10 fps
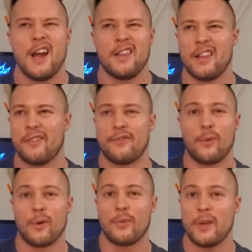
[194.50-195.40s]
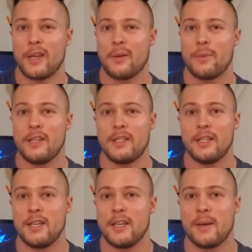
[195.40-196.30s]
And then that fourth week on
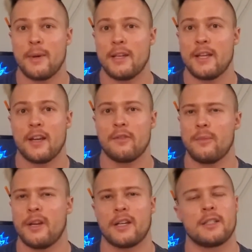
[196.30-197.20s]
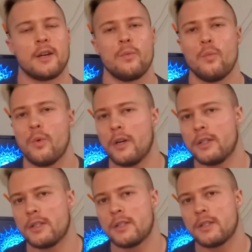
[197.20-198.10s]
PCT, I might take a Arimidex like
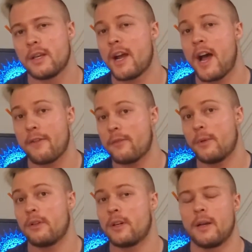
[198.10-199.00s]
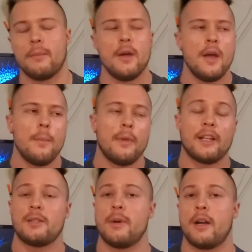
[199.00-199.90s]
once, like 0.5 milligram.
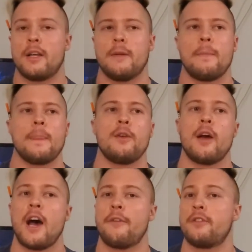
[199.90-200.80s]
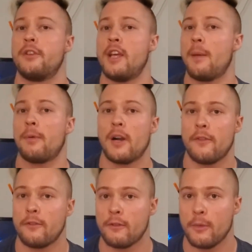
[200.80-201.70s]
That's about it. You have to taper off
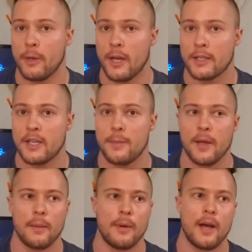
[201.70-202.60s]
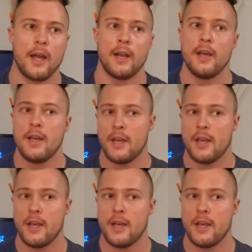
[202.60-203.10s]
of Arimidex, keep that in mind.